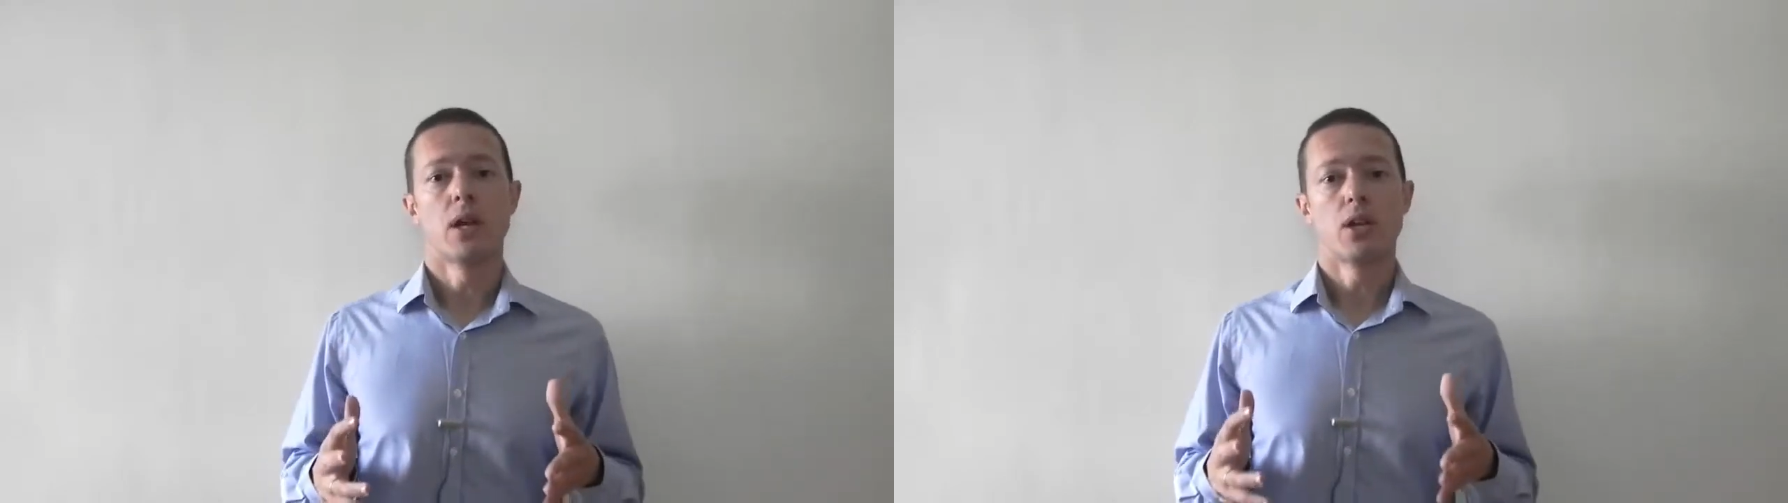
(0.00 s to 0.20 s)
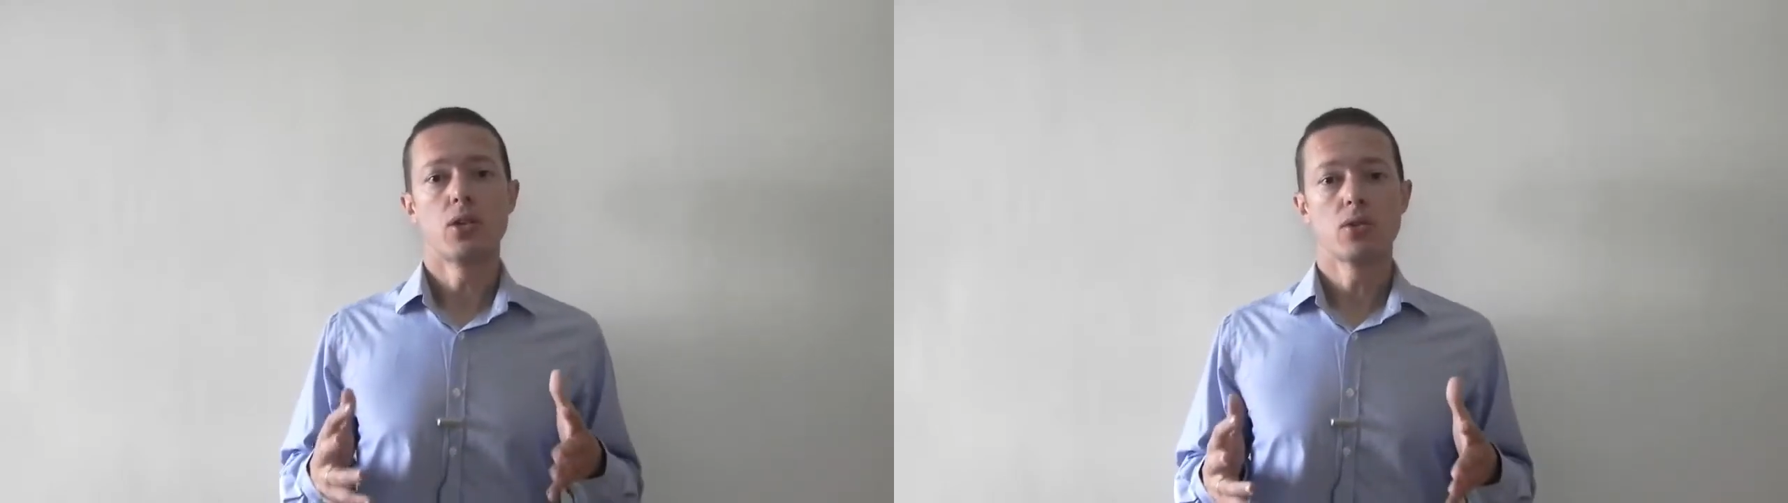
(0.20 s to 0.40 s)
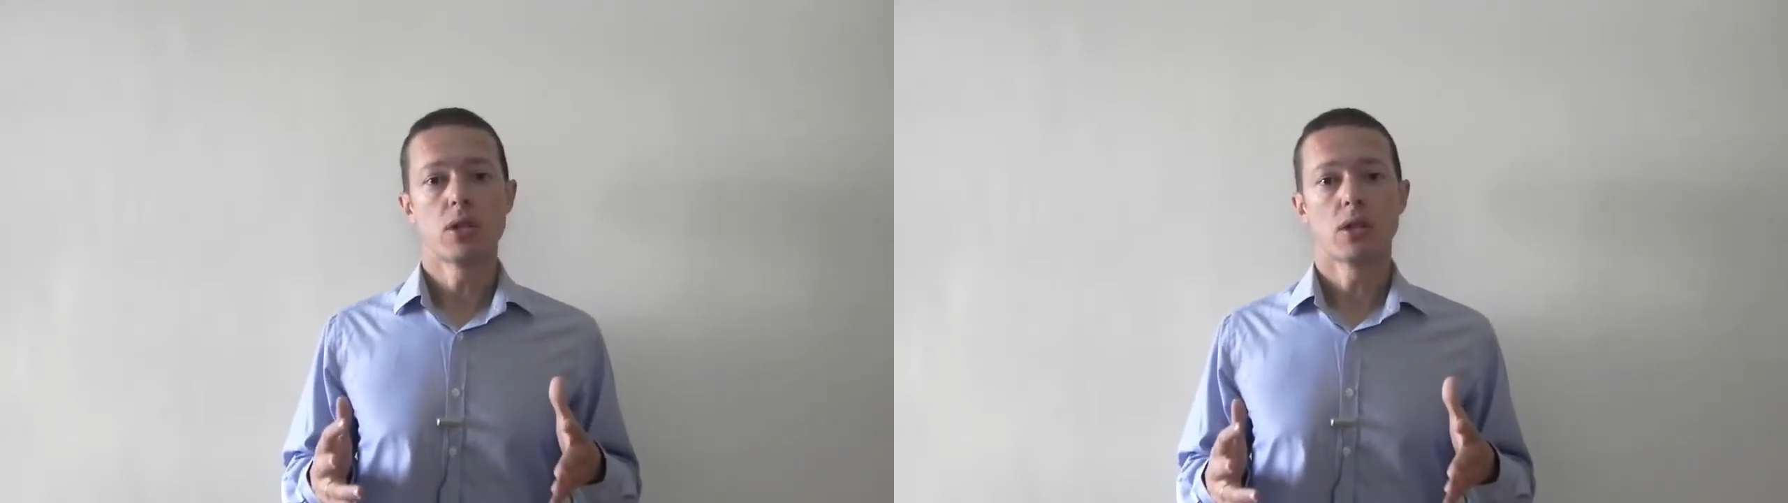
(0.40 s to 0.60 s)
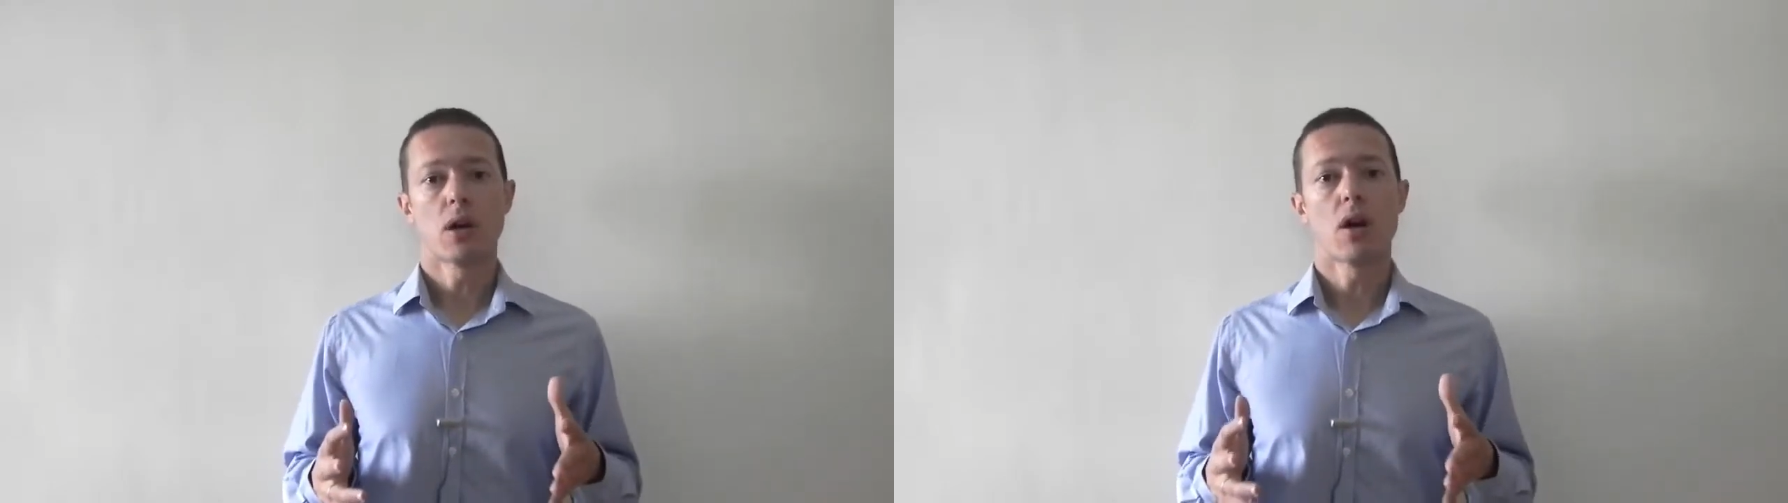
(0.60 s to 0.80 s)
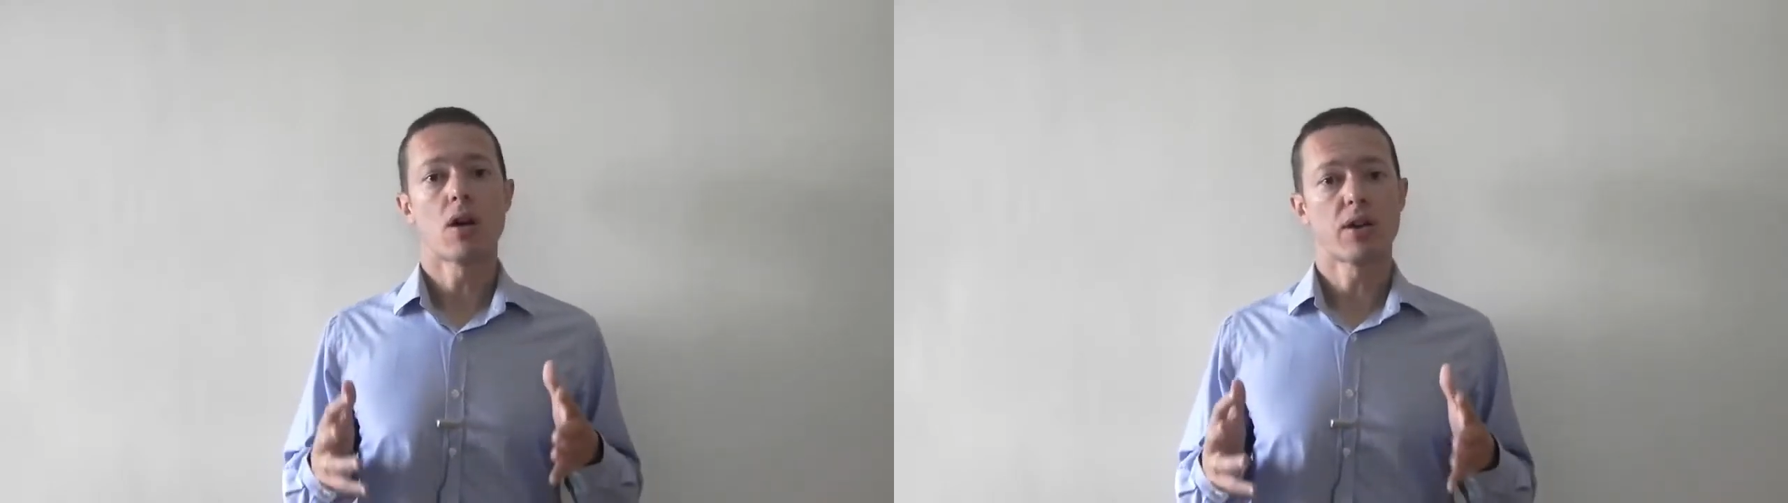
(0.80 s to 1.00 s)
using
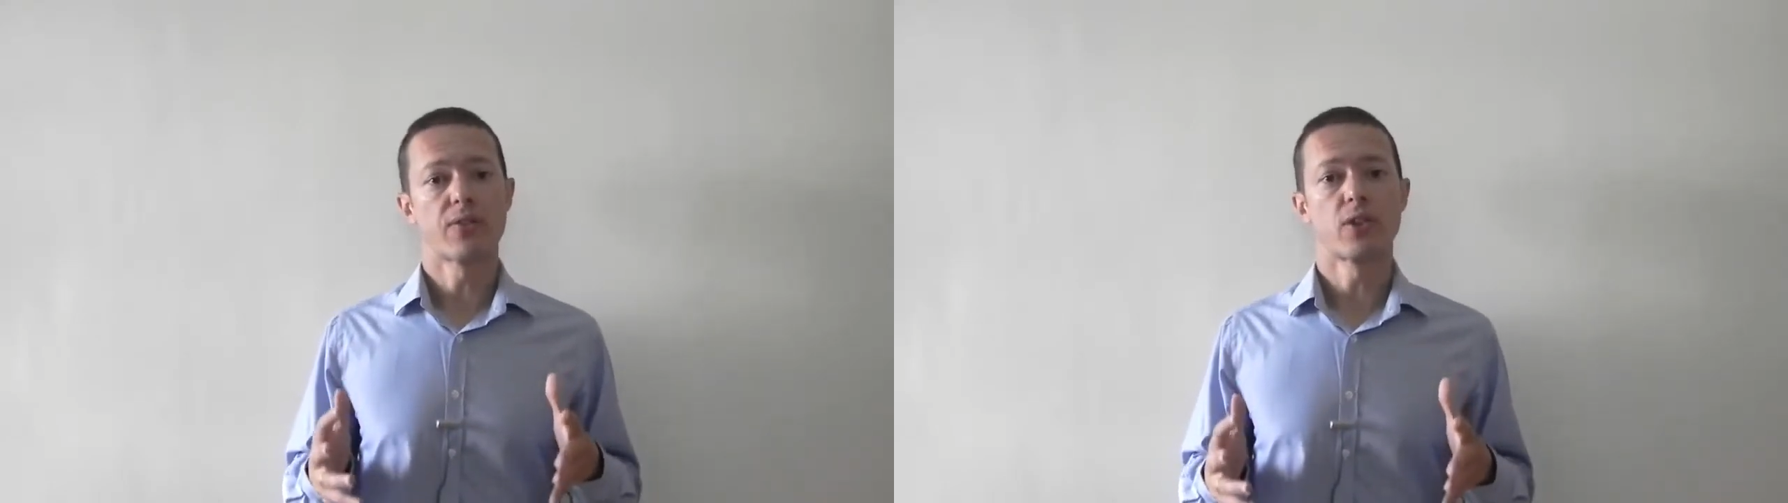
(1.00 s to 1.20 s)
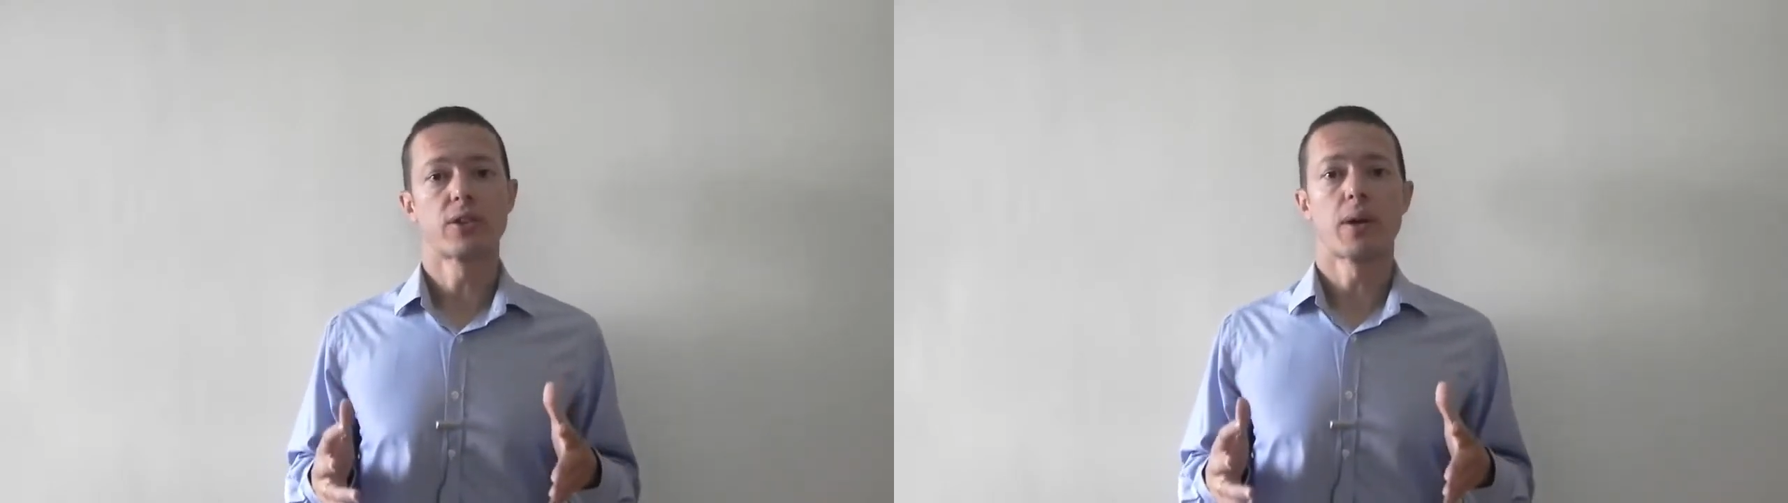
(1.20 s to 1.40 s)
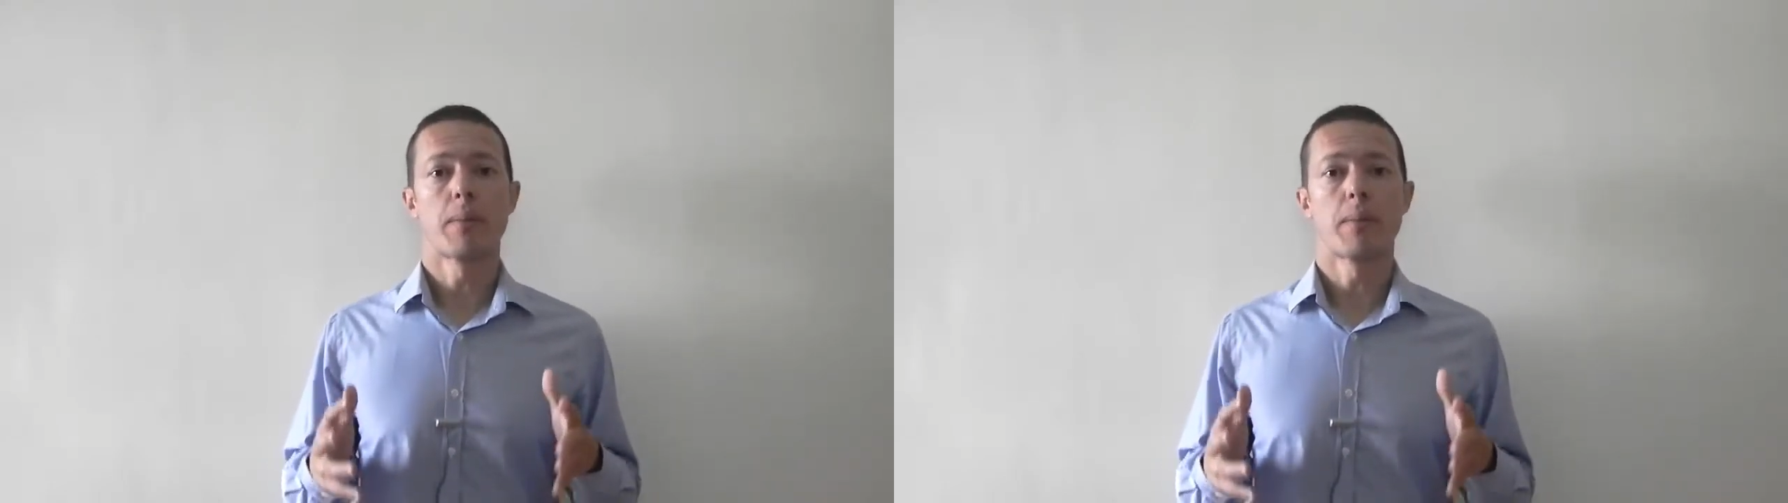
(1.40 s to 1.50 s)
Harvard